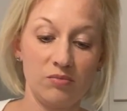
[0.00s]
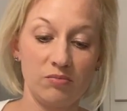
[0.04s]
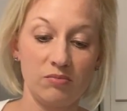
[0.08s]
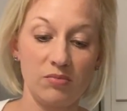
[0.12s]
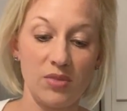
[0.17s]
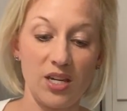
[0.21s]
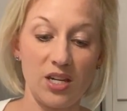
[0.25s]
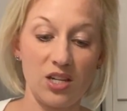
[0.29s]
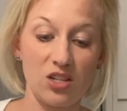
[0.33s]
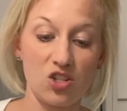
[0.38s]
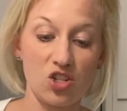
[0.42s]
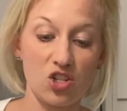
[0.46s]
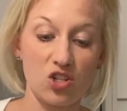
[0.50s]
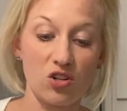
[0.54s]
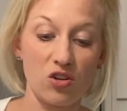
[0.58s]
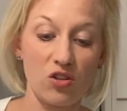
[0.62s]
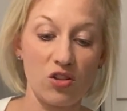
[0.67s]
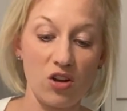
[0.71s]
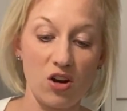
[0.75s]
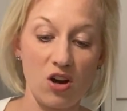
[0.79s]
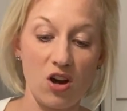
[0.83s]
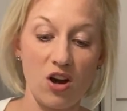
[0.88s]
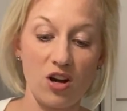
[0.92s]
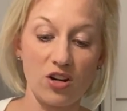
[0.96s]
making sure
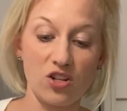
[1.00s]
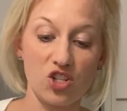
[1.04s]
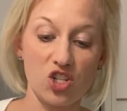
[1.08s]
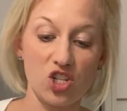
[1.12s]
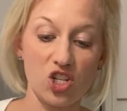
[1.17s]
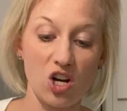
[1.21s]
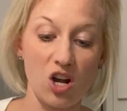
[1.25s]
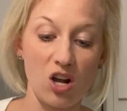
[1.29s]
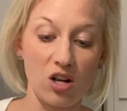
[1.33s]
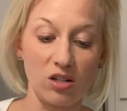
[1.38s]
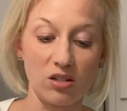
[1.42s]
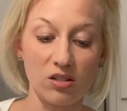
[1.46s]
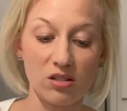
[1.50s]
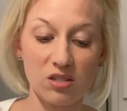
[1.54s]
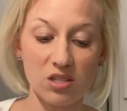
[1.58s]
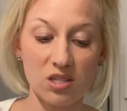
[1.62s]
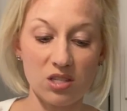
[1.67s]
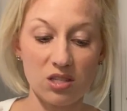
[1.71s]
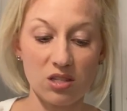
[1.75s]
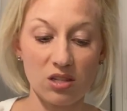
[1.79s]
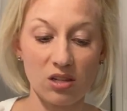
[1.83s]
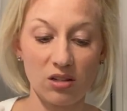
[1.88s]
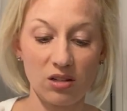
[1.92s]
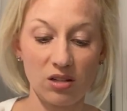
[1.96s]
there aren't
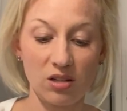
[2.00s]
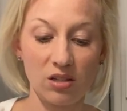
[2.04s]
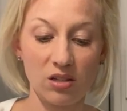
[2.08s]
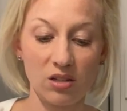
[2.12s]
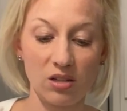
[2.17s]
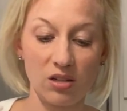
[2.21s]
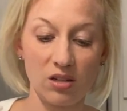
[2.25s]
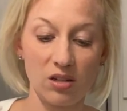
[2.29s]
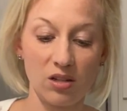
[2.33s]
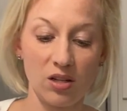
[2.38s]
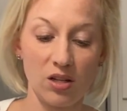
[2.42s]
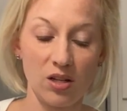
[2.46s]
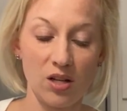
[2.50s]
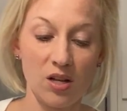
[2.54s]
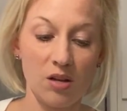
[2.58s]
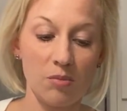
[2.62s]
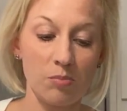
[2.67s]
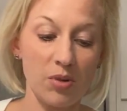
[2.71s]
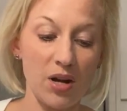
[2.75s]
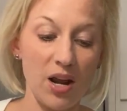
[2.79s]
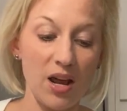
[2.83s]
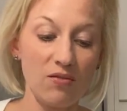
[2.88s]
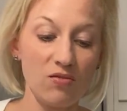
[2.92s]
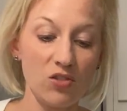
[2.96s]
chunks.
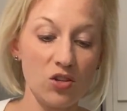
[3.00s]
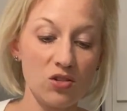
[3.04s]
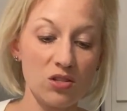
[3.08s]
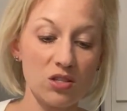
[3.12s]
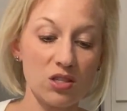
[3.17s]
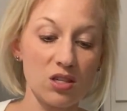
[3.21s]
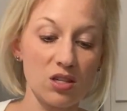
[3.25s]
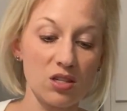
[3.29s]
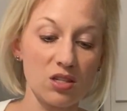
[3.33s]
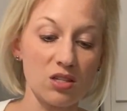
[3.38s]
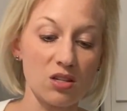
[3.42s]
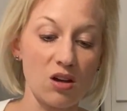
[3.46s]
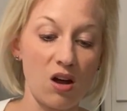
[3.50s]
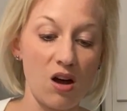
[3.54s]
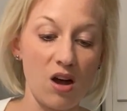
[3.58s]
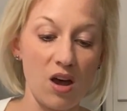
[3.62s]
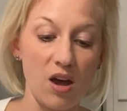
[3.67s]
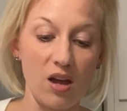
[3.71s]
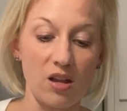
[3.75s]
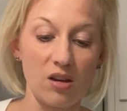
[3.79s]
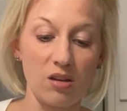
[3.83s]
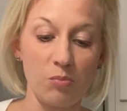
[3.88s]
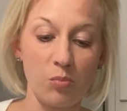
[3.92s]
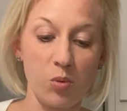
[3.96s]
But I've used this
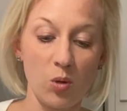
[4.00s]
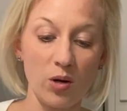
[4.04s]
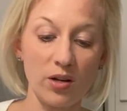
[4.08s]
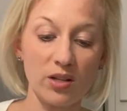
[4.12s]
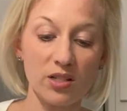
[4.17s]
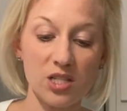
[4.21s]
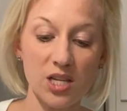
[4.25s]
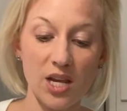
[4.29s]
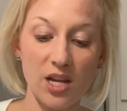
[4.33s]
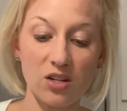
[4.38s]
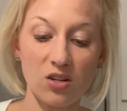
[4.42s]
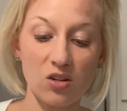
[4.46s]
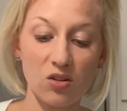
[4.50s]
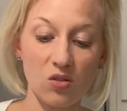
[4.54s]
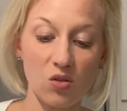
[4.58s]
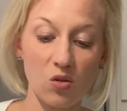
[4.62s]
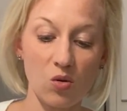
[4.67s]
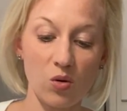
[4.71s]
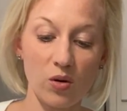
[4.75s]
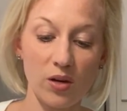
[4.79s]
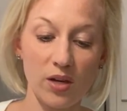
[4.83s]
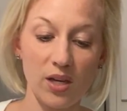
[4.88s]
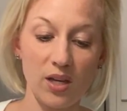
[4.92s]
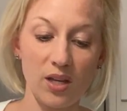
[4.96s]
on a pork
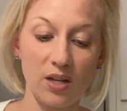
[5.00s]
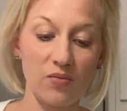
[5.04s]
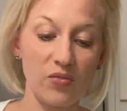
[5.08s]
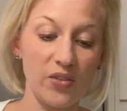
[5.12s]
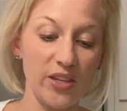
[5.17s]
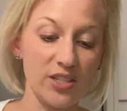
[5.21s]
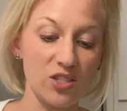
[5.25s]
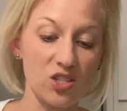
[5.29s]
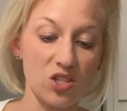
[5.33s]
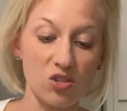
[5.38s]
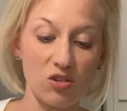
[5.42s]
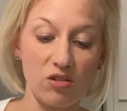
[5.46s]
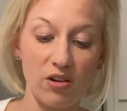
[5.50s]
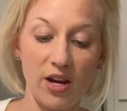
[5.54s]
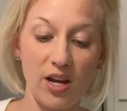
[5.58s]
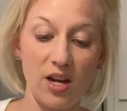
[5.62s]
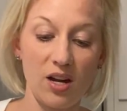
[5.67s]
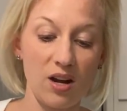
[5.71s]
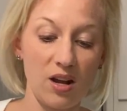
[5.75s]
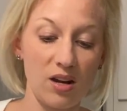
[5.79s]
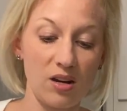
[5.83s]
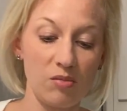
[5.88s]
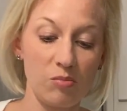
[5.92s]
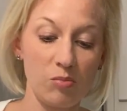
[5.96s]
tenderloin. It's great
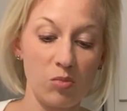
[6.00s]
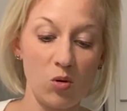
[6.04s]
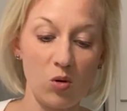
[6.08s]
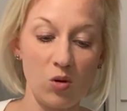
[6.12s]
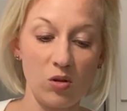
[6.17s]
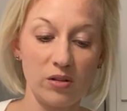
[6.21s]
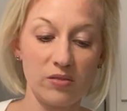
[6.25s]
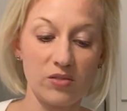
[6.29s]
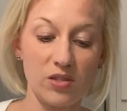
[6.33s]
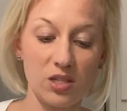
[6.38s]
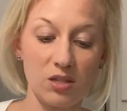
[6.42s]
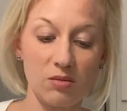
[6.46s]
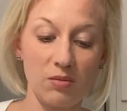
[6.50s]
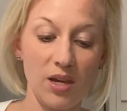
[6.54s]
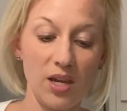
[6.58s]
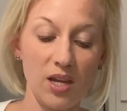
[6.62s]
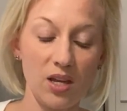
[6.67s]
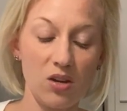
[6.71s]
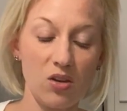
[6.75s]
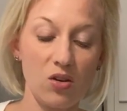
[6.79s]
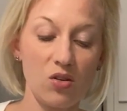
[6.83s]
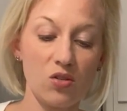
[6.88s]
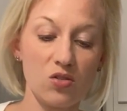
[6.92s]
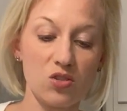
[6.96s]
on a bowl of
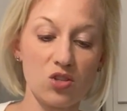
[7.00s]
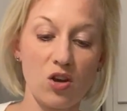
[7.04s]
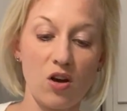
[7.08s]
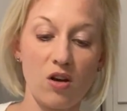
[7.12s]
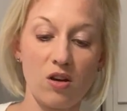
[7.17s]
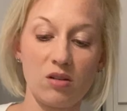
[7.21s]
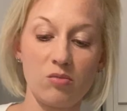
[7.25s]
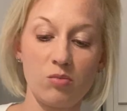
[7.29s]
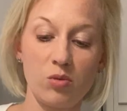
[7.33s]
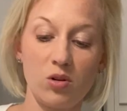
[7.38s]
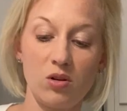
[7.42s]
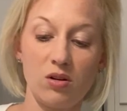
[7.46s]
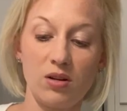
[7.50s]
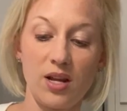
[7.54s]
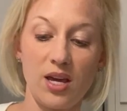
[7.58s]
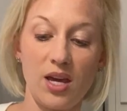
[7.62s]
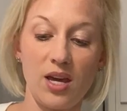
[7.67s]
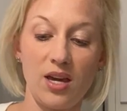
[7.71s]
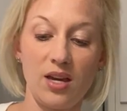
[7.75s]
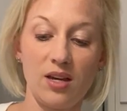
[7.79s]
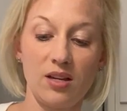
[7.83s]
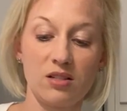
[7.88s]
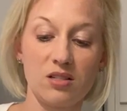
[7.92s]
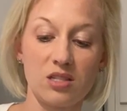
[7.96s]
tomatoes, hard-boiled
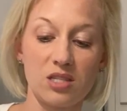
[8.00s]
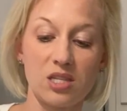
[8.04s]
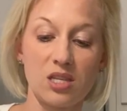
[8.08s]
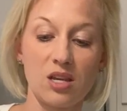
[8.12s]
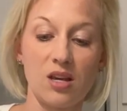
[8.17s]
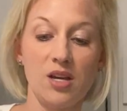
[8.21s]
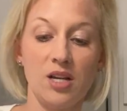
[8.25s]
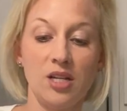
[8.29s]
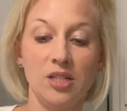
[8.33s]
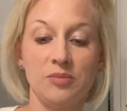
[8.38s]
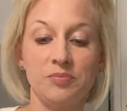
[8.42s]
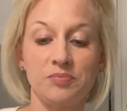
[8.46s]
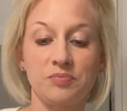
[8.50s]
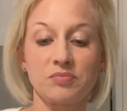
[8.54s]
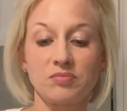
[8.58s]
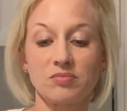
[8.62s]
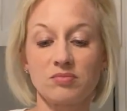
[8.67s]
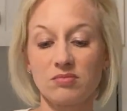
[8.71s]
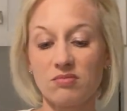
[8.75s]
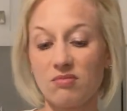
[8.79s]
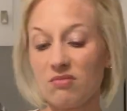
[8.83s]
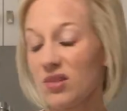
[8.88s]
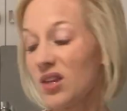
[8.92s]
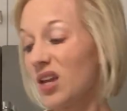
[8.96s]
eggs.
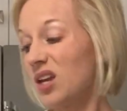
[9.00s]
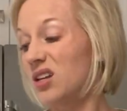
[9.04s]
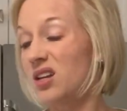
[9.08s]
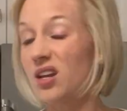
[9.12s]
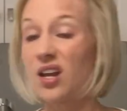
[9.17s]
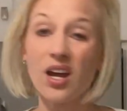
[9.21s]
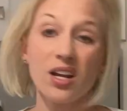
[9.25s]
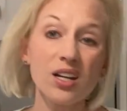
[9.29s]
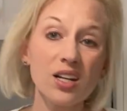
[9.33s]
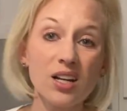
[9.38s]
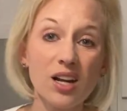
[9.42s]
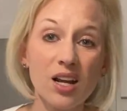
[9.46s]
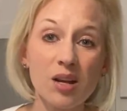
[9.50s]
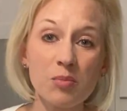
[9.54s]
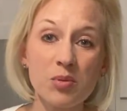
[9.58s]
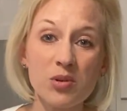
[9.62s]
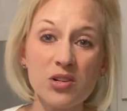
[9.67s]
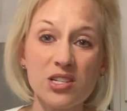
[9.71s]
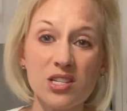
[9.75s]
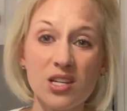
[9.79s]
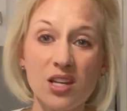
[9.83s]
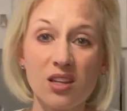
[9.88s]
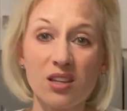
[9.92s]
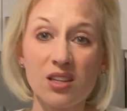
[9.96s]

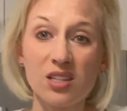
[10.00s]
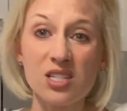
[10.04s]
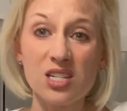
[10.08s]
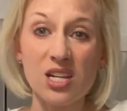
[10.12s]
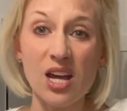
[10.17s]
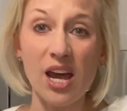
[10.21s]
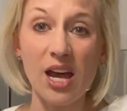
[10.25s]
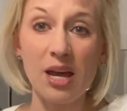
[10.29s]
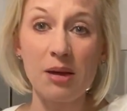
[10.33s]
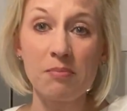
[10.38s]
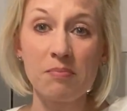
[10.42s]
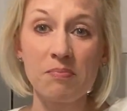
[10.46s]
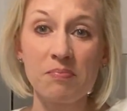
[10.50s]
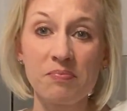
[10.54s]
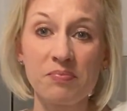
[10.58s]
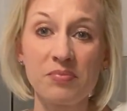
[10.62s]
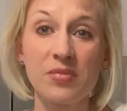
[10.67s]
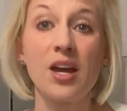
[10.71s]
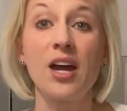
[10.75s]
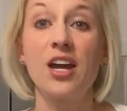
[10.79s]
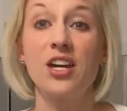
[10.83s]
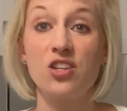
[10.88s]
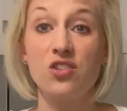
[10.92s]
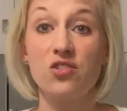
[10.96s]
99% of the time,
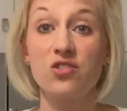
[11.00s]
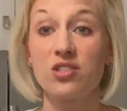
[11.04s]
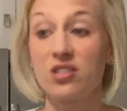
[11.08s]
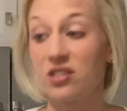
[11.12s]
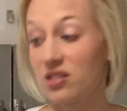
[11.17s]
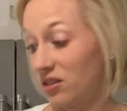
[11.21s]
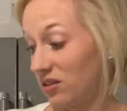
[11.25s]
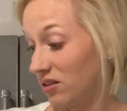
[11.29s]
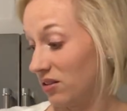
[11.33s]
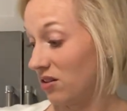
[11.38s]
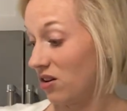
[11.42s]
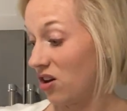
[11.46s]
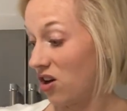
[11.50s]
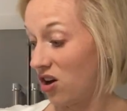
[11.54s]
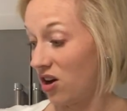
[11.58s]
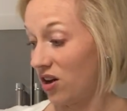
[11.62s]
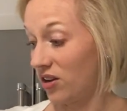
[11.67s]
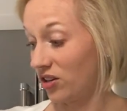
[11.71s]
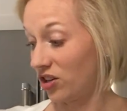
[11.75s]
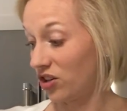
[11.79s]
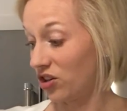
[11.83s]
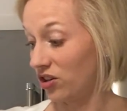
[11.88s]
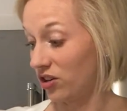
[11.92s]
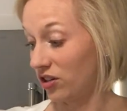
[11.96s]
I used it
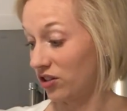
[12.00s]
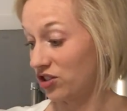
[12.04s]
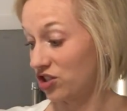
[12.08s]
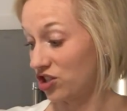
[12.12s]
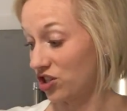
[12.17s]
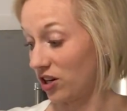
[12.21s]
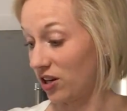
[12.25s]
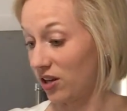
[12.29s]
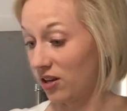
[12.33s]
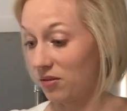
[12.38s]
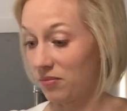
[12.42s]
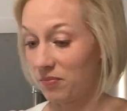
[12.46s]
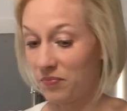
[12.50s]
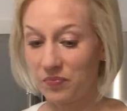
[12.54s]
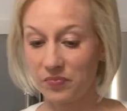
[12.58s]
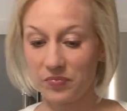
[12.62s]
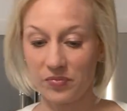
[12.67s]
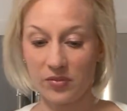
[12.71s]
on cooked chicken.